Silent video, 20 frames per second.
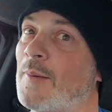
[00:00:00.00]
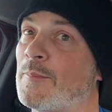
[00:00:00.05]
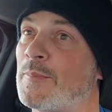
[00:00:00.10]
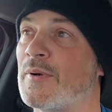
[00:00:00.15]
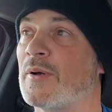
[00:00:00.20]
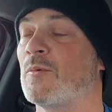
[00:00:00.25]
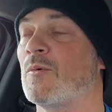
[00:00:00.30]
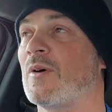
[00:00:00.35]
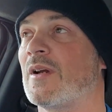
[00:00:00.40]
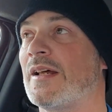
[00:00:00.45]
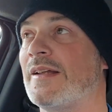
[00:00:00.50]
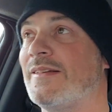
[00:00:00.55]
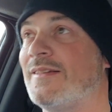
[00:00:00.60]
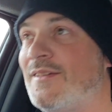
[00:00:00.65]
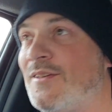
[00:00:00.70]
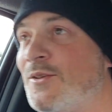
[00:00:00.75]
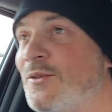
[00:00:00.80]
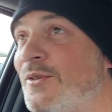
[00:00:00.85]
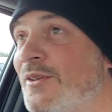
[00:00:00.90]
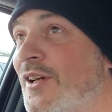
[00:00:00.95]
But what I
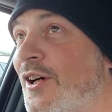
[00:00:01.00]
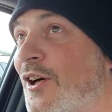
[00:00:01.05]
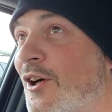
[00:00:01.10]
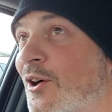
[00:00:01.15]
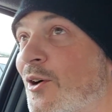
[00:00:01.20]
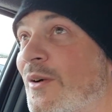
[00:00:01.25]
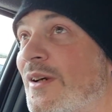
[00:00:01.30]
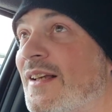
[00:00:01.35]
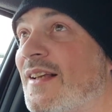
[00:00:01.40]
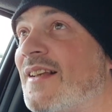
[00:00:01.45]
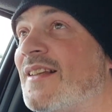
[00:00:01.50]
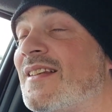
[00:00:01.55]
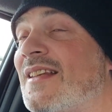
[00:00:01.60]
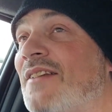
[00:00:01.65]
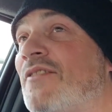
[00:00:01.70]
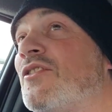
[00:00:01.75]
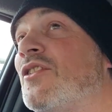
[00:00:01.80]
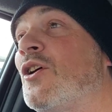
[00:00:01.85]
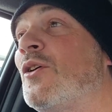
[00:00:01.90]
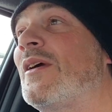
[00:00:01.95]
do know is
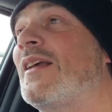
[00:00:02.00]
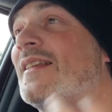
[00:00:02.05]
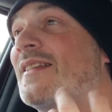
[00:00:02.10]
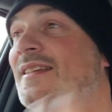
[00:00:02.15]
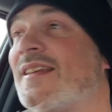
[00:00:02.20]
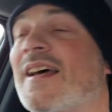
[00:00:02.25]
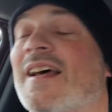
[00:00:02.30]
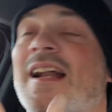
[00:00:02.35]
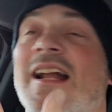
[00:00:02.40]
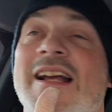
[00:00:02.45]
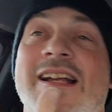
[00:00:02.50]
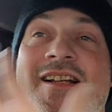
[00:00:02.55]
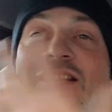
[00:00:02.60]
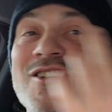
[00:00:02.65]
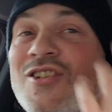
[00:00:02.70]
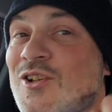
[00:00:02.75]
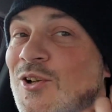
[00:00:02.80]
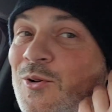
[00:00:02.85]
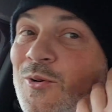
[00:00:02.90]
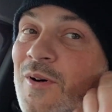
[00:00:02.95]
even though he said I can
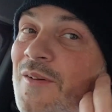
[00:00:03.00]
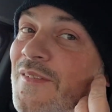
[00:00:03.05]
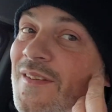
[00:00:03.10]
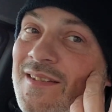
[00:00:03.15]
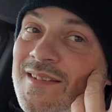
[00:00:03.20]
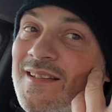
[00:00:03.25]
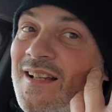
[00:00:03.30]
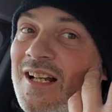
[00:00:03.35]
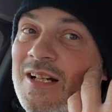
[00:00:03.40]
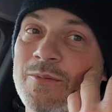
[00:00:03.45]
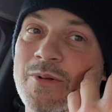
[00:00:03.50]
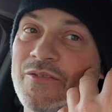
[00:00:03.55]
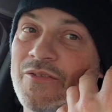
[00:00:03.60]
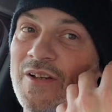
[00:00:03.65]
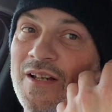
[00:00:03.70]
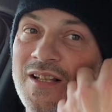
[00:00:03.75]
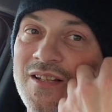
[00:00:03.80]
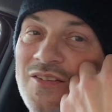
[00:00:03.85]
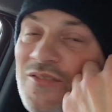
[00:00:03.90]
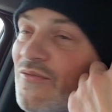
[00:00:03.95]
chew on this side of my
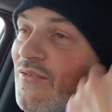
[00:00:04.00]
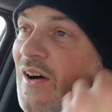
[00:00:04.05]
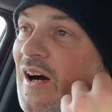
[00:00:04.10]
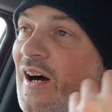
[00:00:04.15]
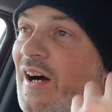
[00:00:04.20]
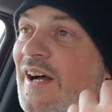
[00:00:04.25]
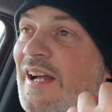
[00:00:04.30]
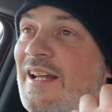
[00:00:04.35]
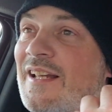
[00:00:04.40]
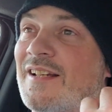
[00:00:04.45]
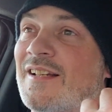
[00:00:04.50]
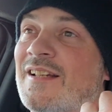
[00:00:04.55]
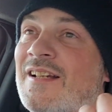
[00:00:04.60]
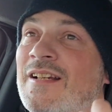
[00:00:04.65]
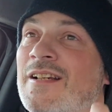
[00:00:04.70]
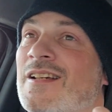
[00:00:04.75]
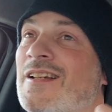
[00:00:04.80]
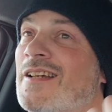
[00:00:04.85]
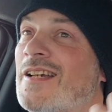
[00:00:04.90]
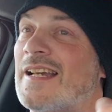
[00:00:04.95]
face fine,
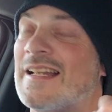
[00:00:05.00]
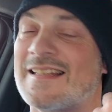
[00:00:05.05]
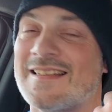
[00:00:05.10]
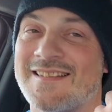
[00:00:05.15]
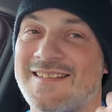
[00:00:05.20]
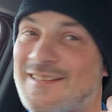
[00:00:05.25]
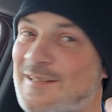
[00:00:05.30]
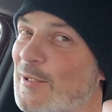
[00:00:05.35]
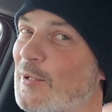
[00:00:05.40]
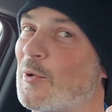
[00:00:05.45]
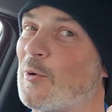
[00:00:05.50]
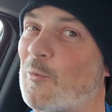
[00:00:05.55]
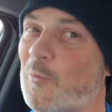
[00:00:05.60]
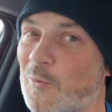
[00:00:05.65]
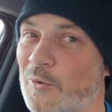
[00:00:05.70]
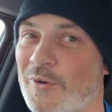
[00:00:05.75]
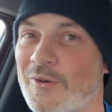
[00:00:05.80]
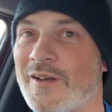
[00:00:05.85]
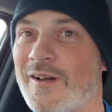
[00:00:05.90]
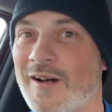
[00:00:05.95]
it's still
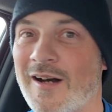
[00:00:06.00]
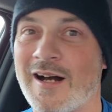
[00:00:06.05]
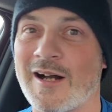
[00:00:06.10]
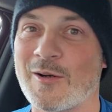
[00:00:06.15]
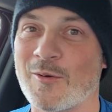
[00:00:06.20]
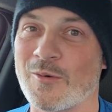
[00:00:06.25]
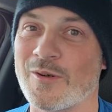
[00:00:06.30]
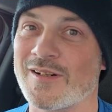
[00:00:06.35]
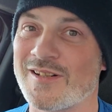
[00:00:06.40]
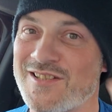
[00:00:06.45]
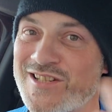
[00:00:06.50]
really awkward